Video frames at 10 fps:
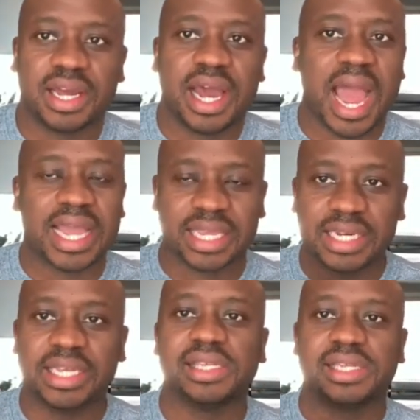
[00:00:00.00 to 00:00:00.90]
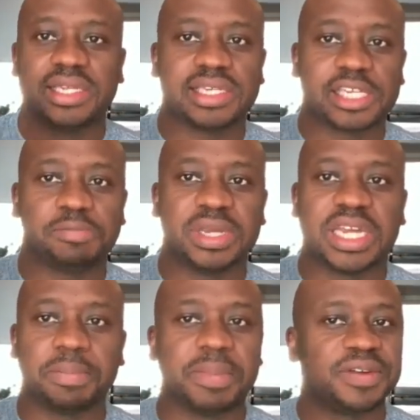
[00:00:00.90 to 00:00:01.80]
I can easily just pick
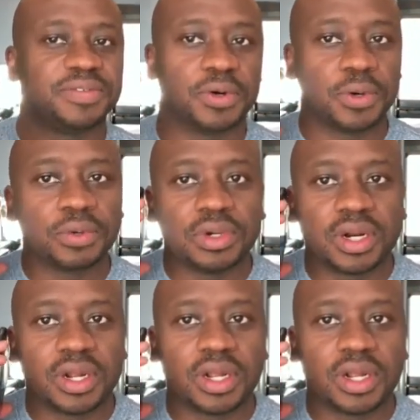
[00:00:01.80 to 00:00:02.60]
up my phone,